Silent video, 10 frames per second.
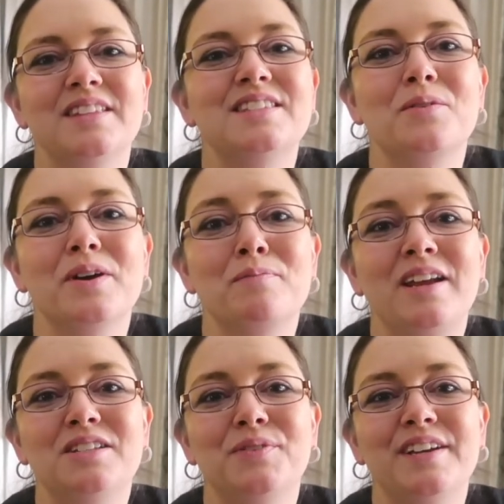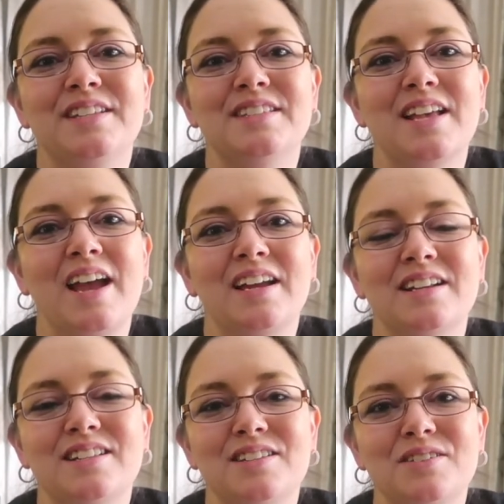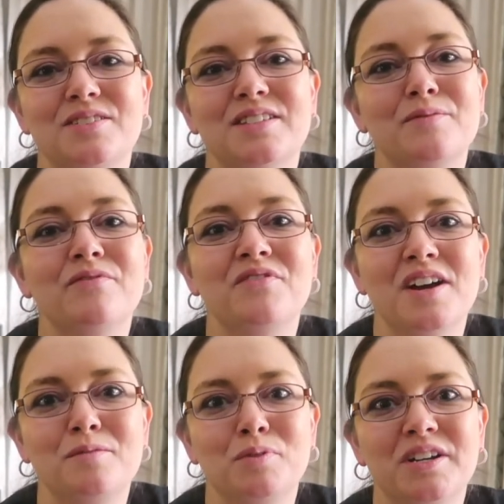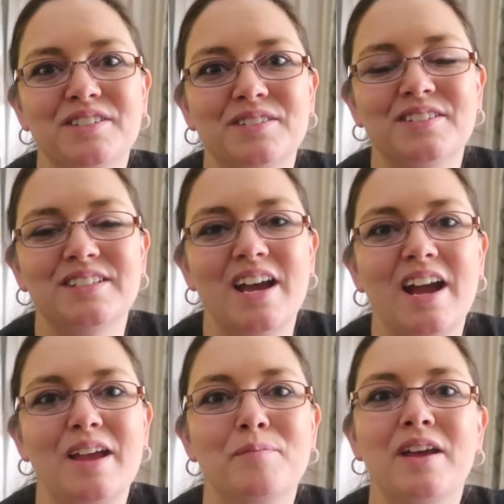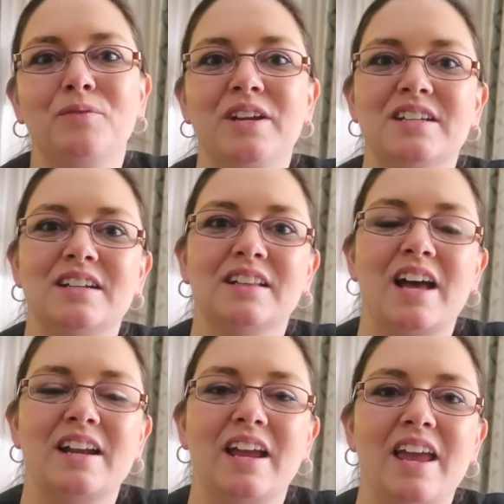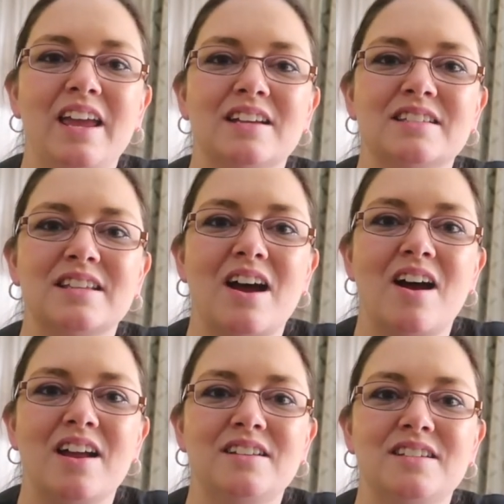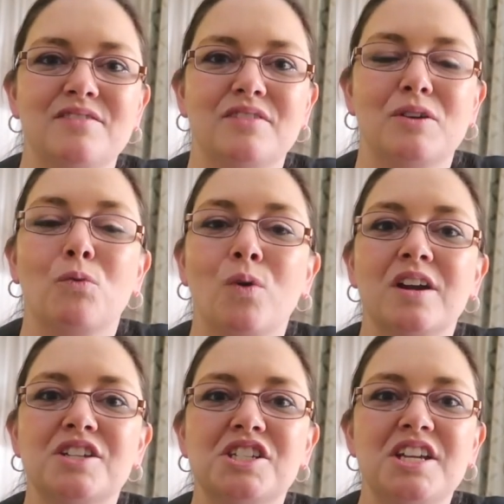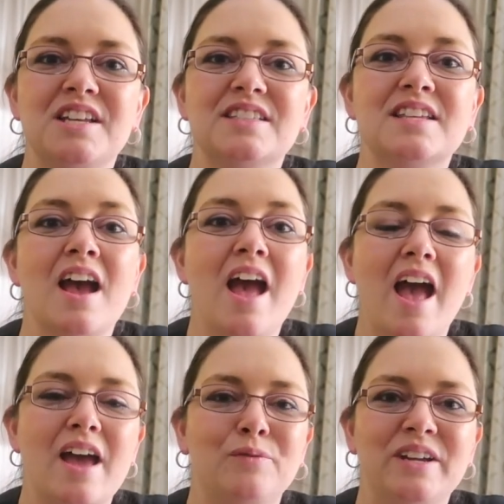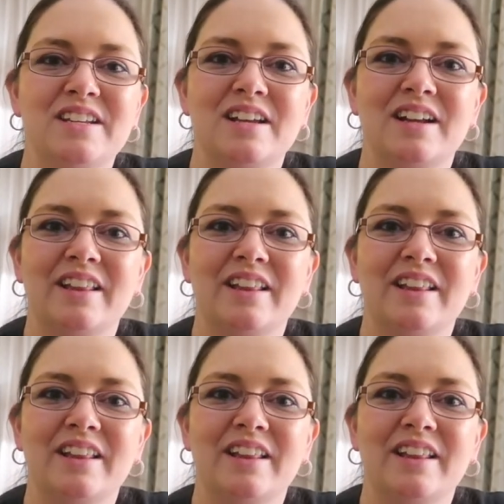So with my twins, I got to do some fun preschool time, and we did a lot of hands-on different worksheets, and we did a